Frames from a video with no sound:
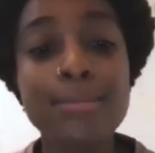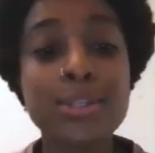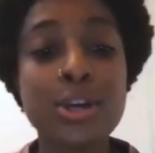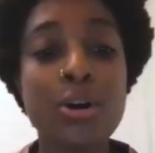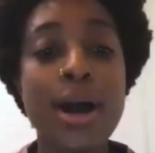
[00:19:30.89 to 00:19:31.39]

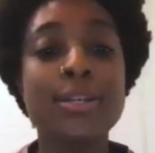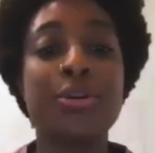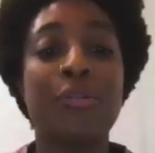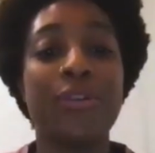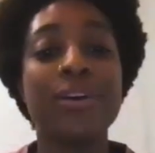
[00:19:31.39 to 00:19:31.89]
So I
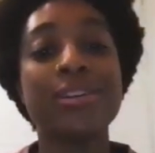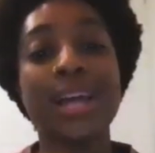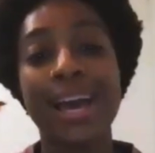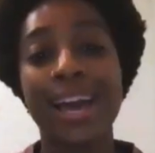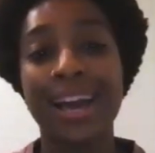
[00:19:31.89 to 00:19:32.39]
do feel
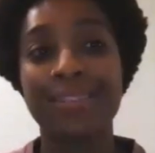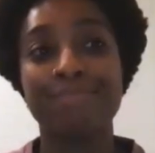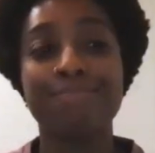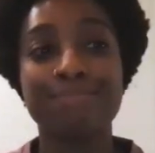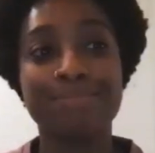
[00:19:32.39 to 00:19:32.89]
like
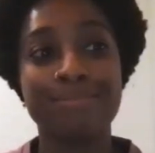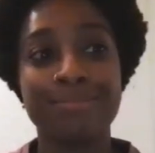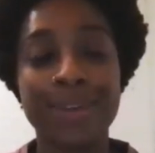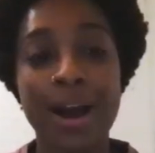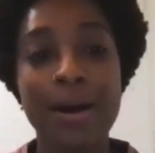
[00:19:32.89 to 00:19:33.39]

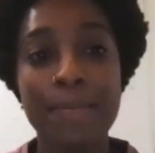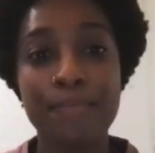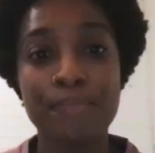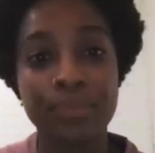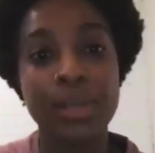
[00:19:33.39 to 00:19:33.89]

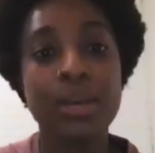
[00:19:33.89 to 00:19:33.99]
the